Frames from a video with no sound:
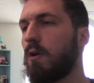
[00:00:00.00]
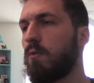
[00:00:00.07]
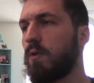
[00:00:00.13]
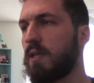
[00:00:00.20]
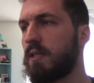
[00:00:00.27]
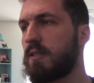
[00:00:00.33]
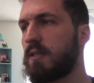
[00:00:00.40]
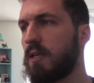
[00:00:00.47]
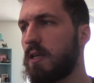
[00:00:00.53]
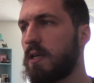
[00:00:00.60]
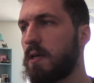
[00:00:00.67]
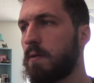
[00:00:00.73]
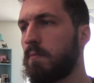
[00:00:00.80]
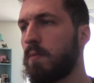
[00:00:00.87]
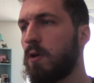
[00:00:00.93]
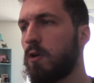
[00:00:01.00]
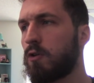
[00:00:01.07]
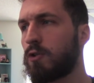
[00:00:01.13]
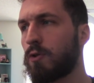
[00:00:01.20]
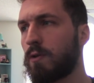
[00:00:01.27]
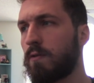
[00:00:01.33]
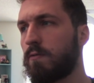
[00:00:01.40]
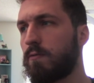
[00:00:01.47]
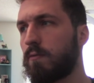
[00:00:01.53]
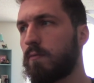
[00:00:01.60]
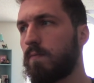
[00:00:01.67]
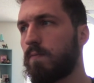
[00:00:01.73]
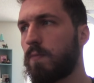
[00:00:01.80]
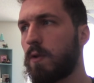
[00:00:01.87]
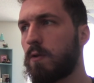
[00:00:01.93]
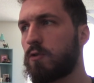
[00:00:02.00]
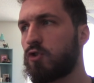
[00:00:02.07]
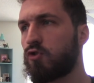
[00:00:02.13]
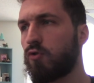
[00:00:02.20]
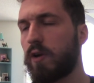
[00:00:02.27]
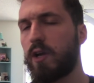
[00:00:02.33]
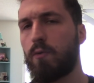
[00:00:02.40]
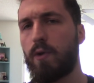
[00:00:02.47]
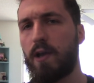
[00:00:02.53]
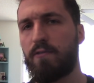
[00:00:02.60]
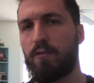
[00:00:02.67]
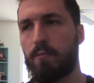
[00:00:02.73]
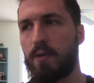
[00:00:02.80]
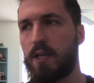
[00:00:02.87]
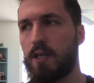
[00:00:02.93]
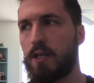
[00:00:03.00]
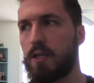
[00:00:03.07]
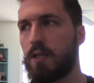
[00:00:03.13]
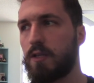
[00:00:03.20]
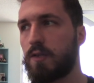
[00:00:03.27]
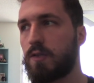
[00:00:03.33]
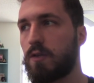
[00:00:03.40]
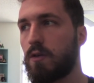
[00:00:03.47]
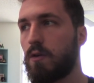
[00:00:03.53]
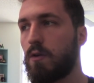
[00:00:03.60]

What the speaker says: We see him sort of stray away from his